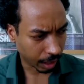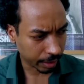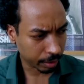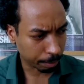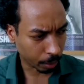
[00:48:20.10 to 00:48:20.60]

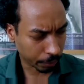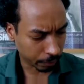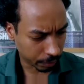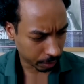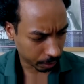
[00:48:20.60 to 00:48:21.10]
hear both
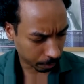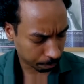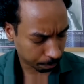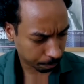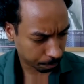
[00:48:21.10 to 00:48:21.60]
of you
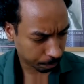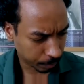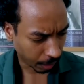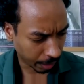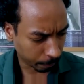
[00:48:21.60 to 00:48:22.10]

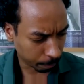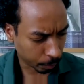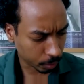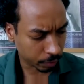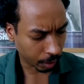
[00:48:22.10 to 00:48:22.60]

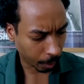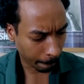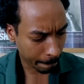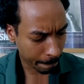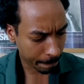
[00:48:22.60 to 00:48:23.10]

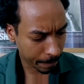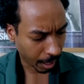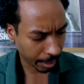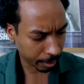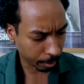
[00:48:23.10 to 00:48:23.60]

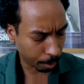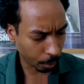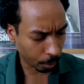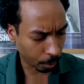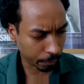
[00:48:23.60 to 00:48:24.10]

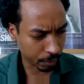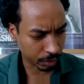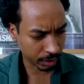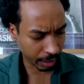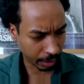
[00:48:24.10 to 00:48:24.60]

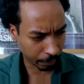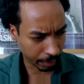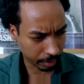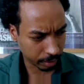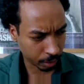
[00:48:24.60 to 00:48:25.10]
saying
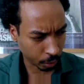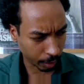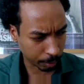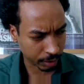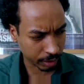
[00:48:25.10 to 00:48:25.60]
that
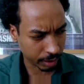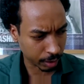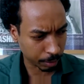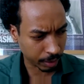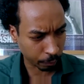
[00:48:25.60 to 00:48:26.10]
corruption needs
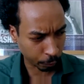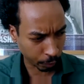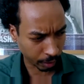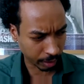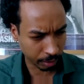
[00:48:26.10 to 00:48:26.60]
to be
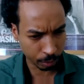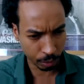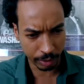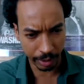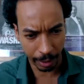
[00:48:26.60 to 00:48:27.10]
confronted and
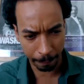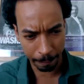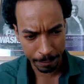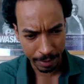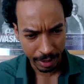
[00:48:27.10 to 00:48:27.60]
rooted out.
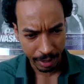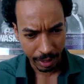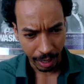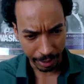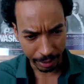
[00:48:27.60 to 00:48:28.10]

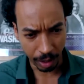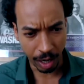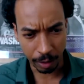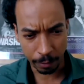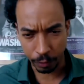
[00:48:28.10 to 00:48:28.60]
I hear
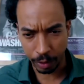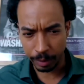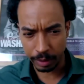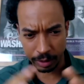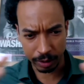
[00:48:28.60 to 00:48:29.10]
Hawk
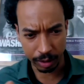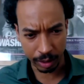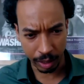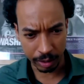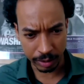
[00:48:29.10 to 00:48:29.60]
framing this in the
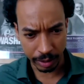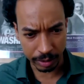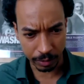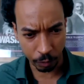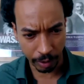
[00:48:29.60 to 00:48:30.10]

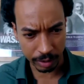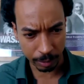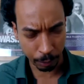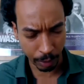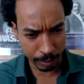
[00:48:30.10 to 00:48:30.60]
context of white
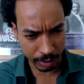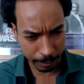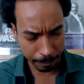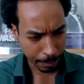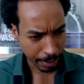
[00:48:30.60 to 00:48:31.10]
supremacy,